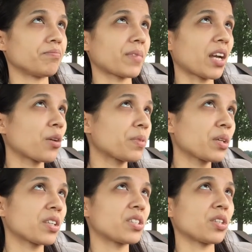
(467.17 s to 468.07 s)
I
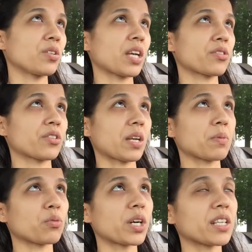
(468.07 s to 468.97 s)
uploaded 2 yesterday,
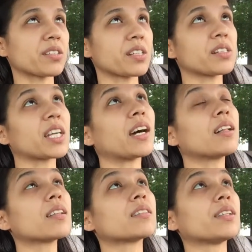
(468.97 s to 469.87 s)
but one is
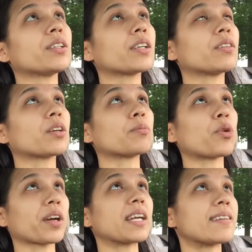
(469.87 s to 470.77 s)
Intel, and you can look
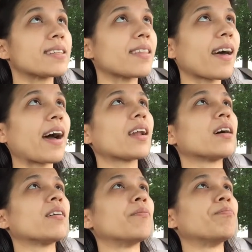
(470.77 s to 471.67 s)
more into that.
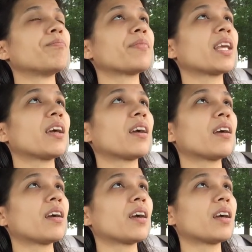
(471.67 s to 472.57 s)

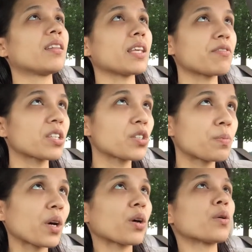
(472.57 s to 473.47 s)
They've
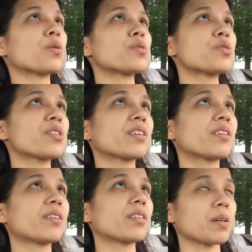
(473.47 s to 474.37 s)
exposed
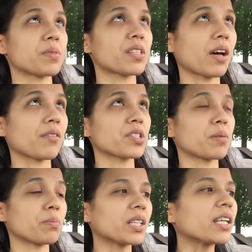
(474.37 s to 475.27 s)
themselves
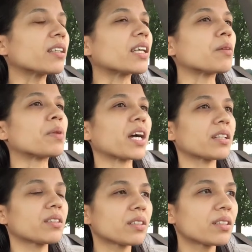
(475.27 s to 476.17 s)
completely, but
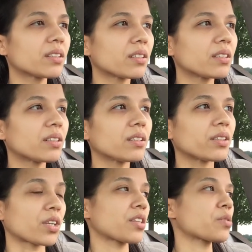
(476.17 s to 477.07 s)

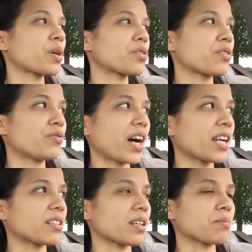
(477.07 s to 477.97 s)
you're not supposed to
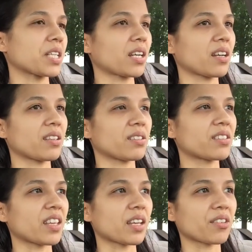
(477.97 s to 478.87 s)
find it
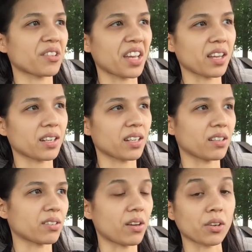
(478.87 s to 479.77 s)
because the internet
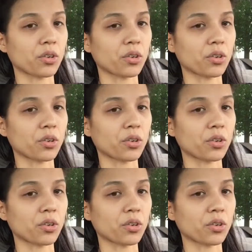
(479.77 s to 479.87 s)
is all